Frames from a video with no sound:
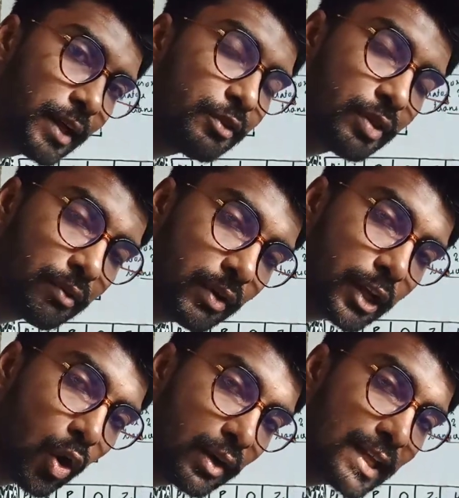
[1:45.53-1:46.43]
it's
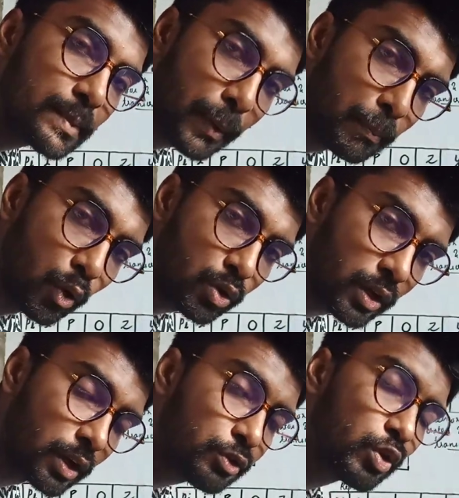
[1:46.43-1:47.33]
generally called as promoter.